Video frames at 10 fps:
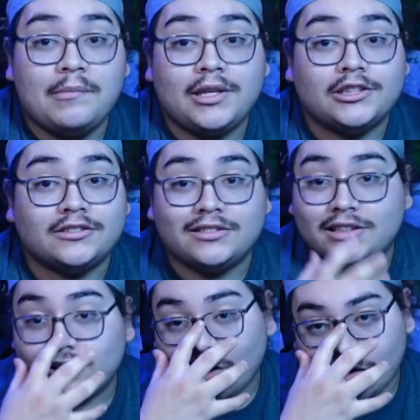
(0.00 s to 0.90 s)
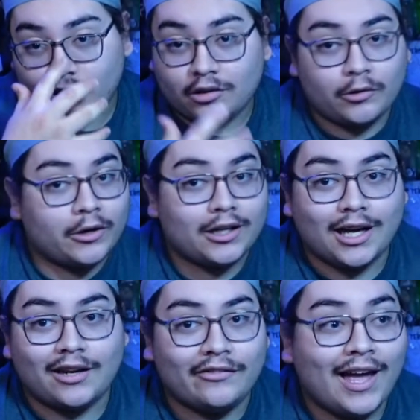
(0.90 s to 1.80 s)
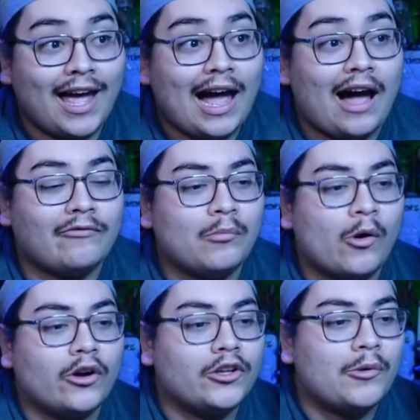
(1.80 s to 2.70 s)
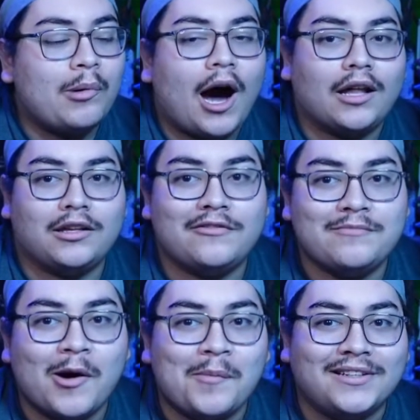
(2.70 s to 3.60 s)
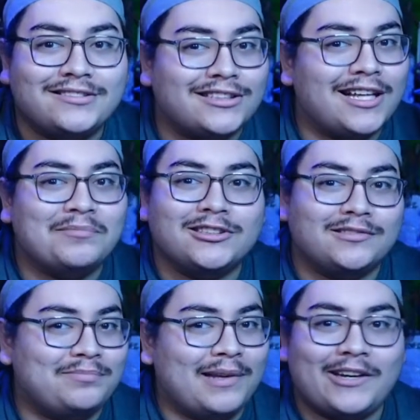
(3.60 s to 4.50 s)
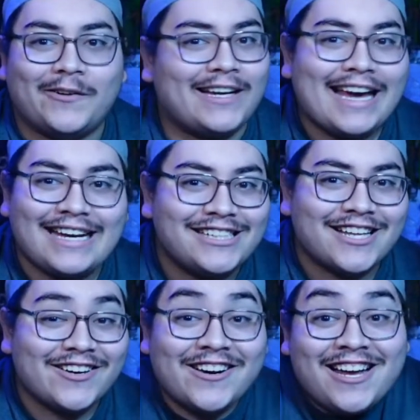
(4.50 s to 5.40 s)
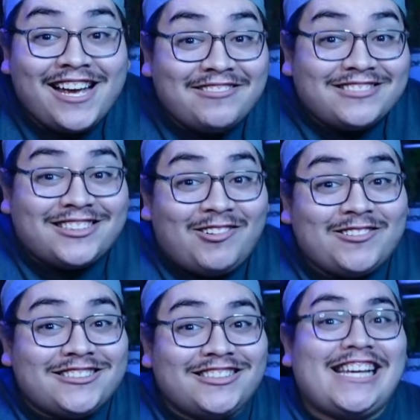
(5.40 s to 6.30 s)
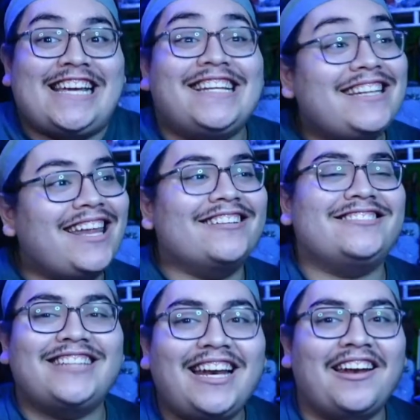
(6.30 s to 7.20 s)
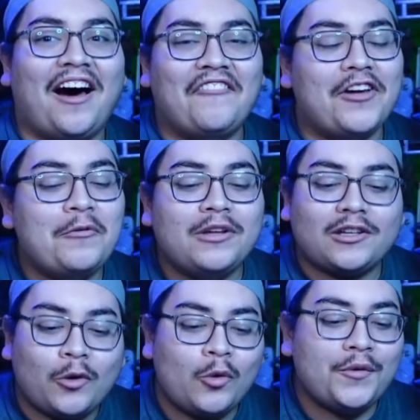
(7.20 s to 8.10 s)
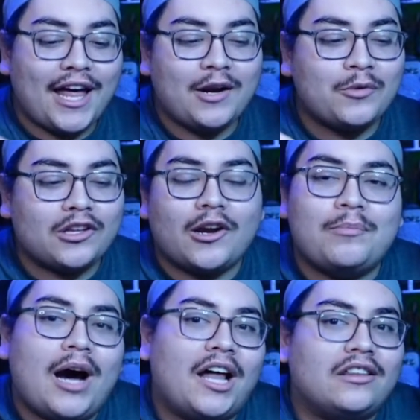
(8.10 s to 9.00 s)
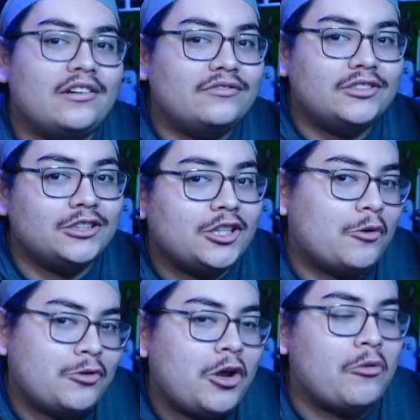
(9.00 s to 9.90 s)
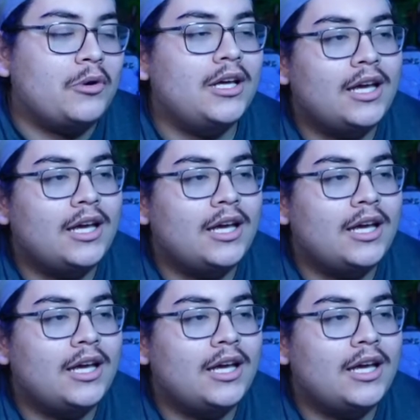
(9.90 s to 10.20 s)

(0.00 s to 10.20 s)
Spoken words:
I mean, just seeing her and Soren kind of have more, you know, positive moments than them just bickering at each other, it was cool to see. And their send off, it was cool that it was on a positive, you know, note.